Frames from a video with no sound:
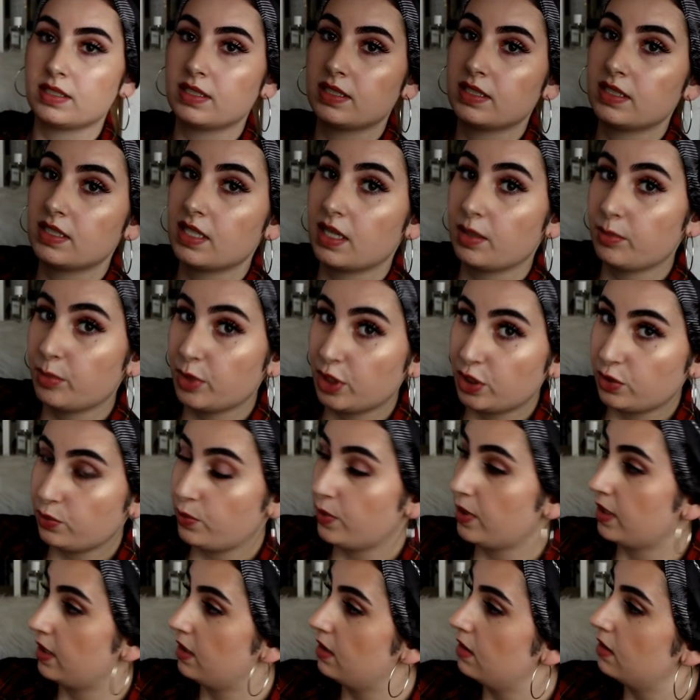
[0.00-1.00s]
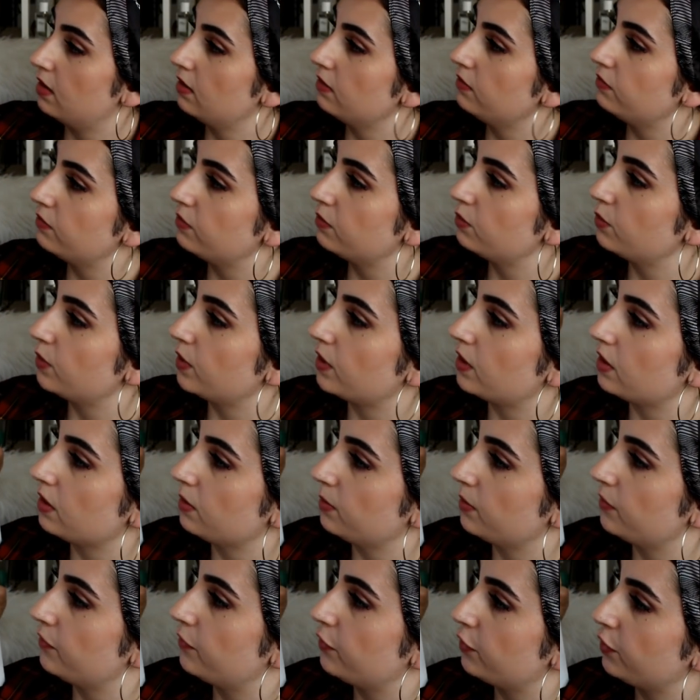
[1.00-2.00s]
Number 12, we're
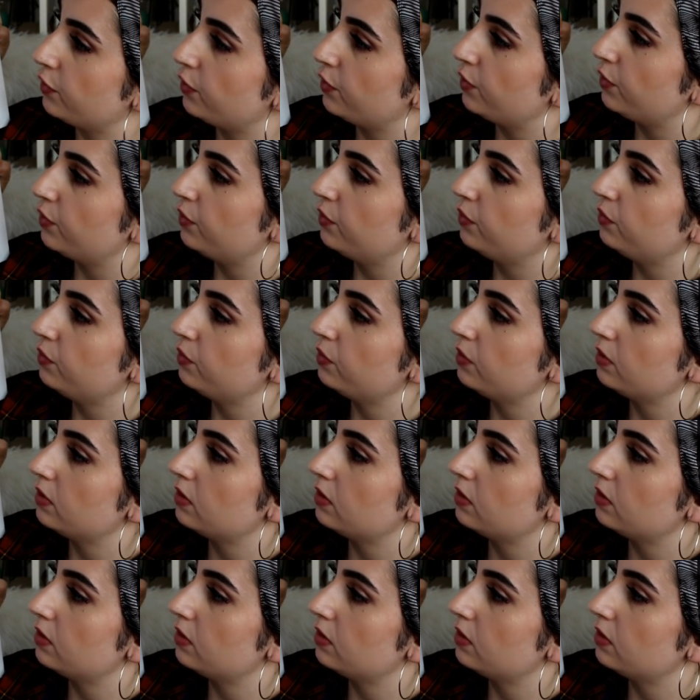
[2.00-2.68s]
coming for you.